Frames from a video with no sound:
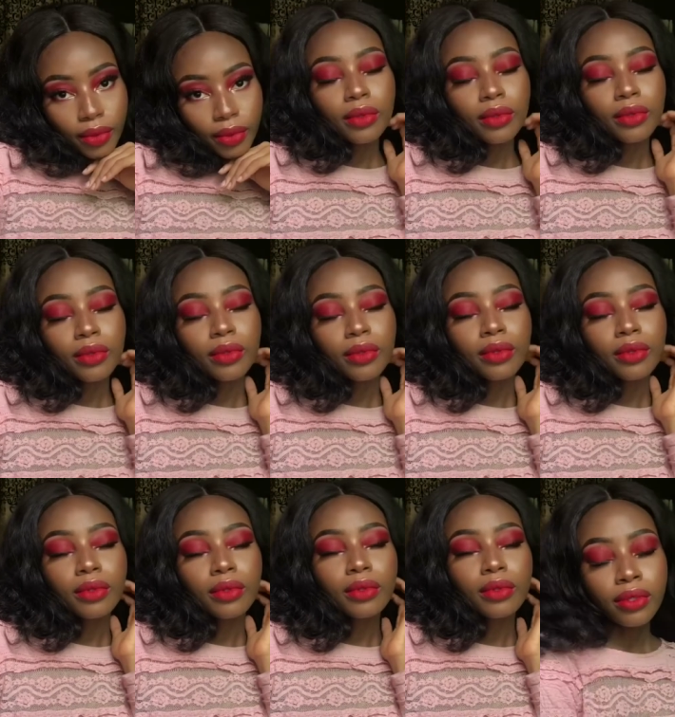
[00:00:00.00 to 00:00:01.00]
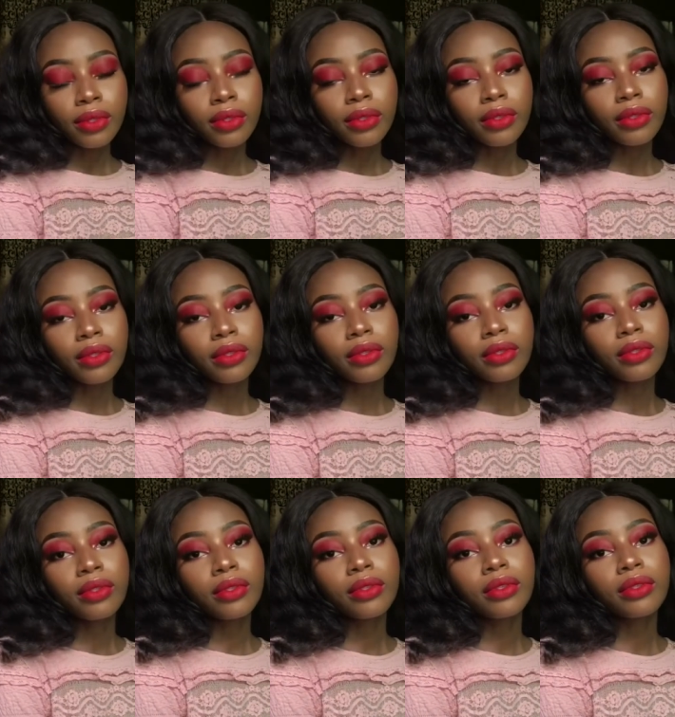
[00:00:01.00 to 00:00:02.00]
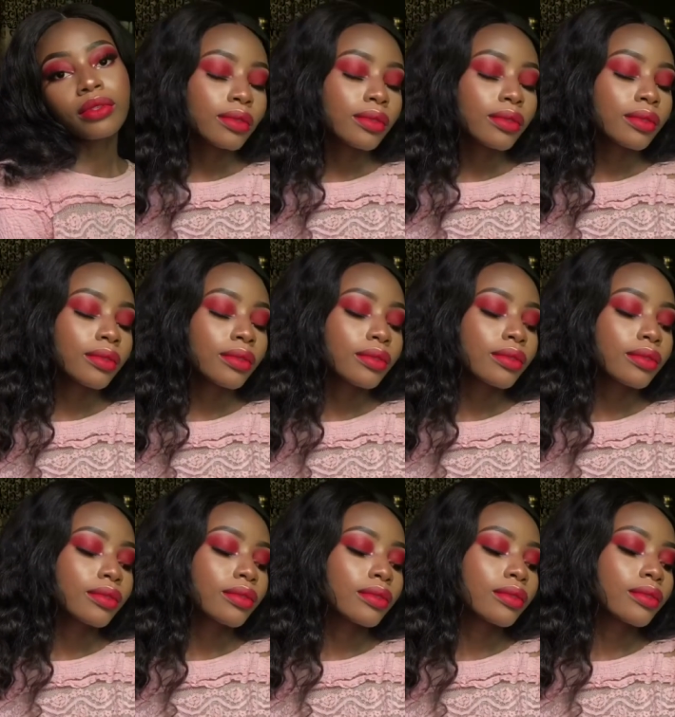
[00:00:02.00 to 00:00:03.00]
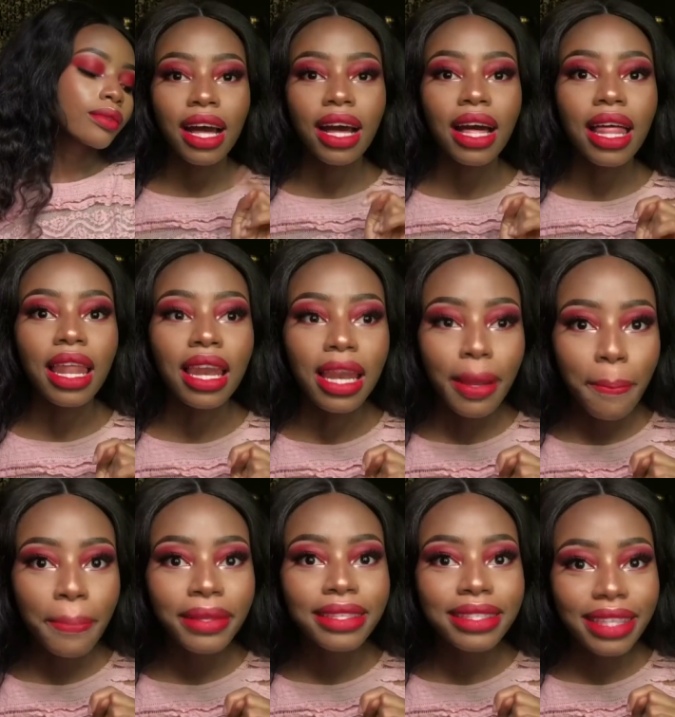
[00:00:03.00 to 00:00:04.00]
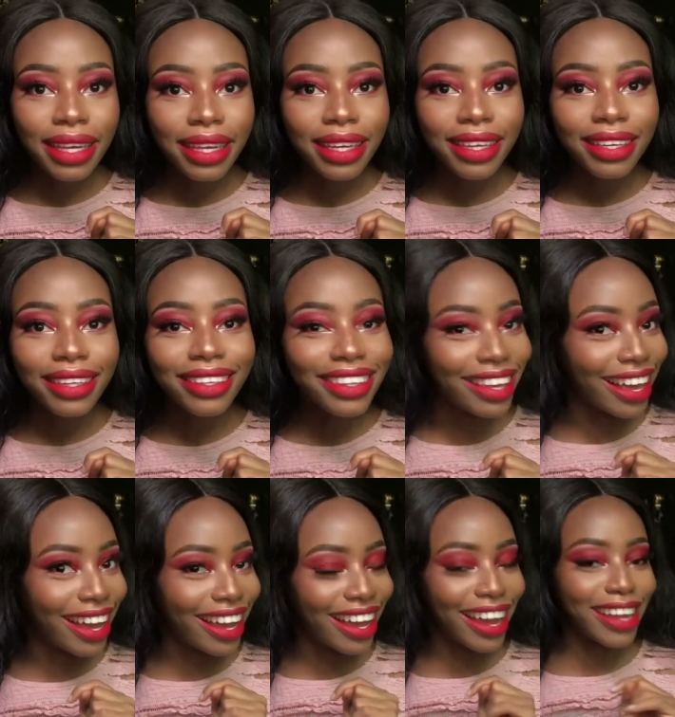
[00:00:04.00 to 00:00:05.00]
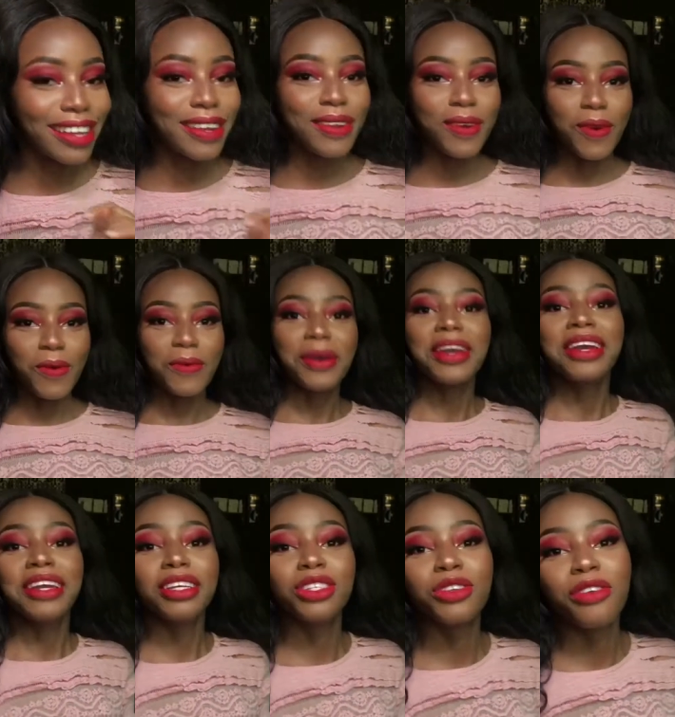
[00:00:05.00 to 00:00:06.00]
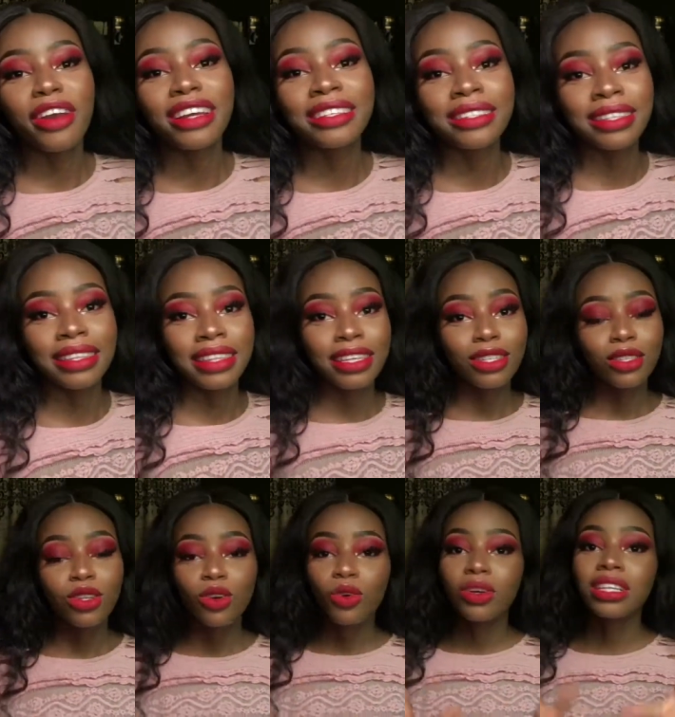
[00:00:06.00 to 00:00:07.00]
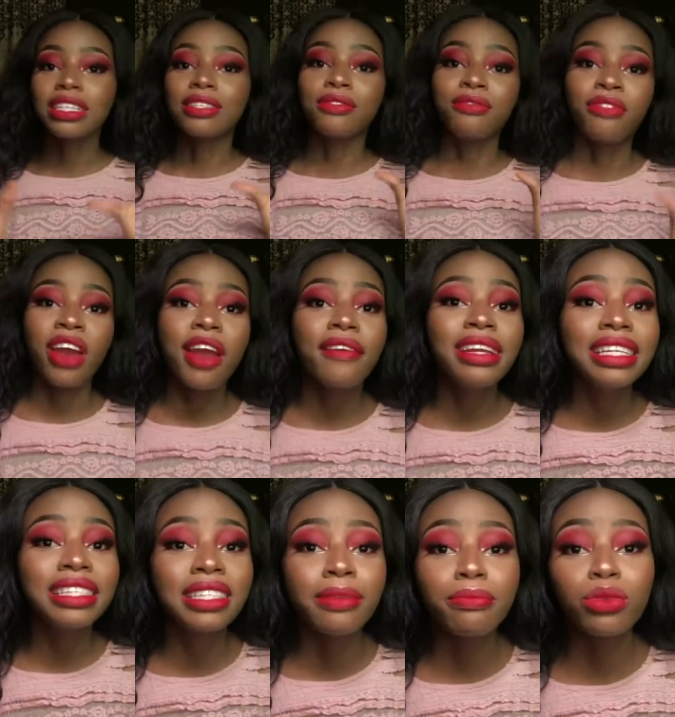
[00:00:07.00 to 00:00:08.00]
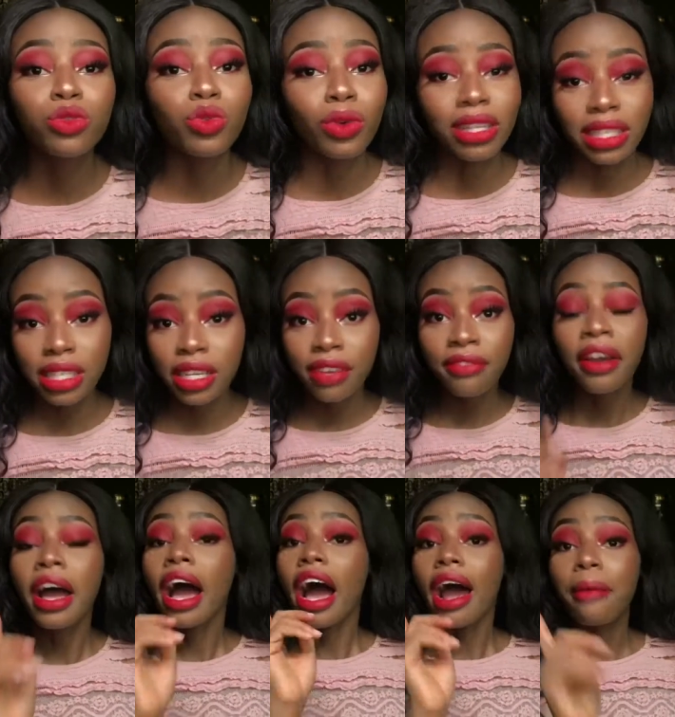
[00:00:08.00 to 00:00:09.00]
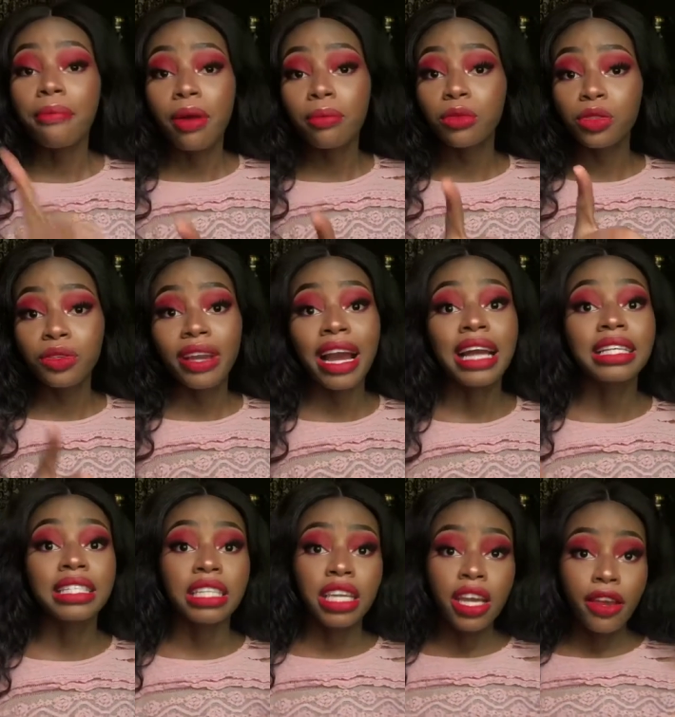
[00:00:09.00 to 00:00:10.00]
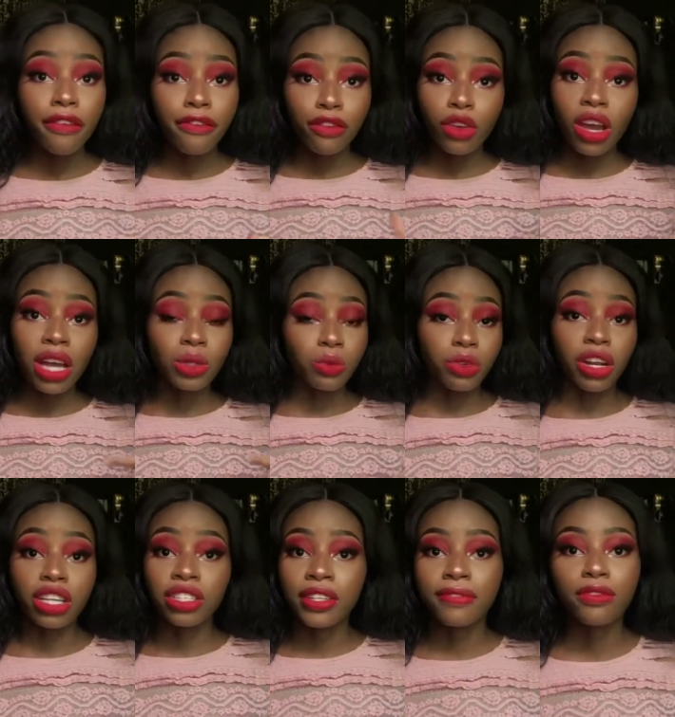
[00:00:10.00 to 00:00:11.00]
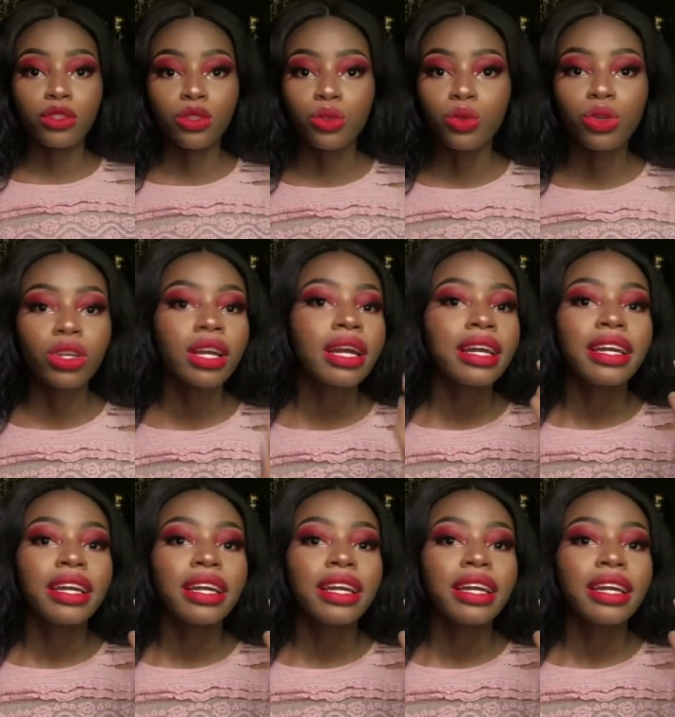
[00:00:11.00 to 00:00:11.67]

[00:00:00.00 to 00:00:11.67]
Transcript: created with just lipstick. Yeah, I know, it's crazy. This look is very simple to achieve. I promise you guys, if you guys want to achieve this look